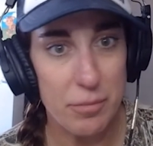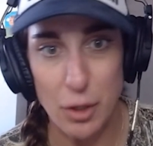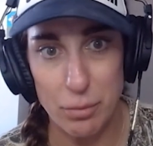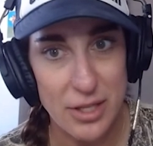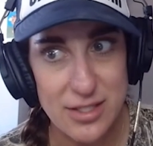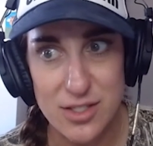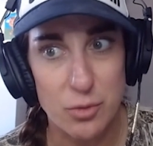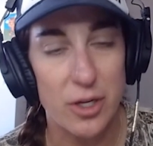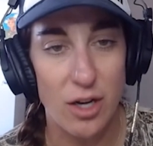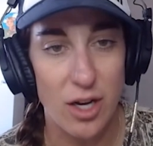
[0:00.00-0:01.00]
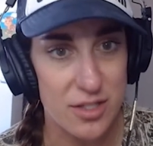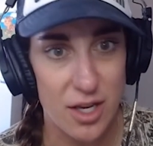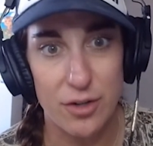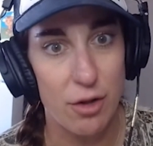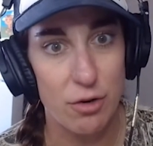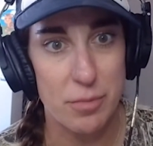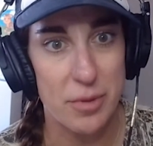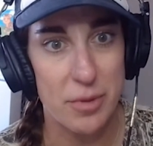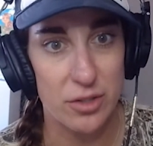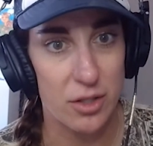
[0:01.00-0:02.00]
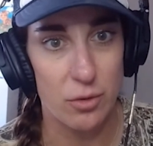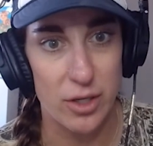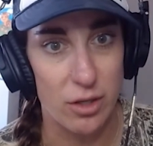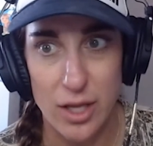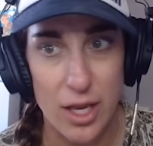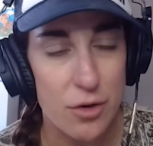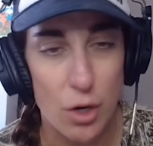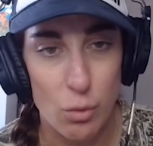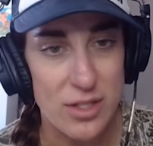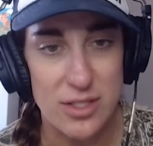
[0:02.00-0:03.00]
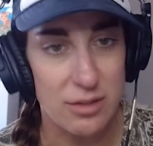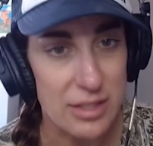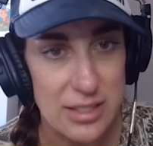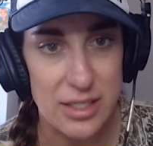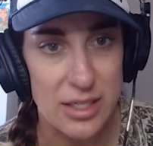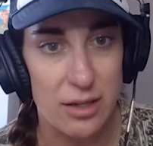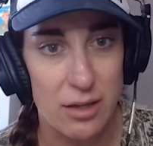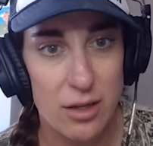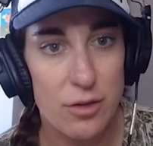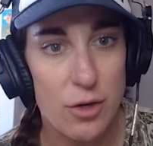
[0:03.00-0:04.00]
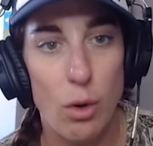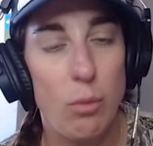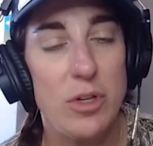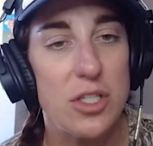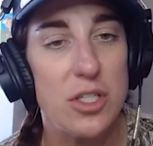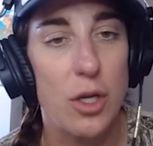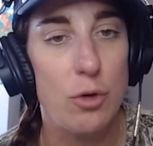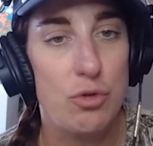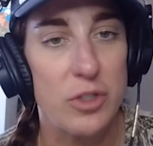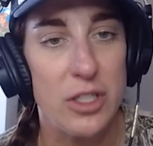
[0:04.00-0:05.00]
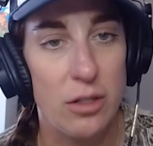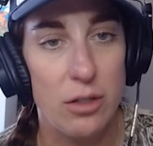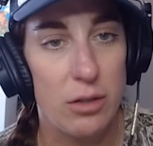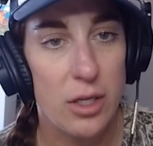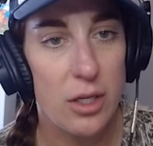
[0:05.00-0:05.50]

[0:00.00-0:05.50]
places where it costs $100 a barrel to get oil, and no one's leasing. No one wants to go drill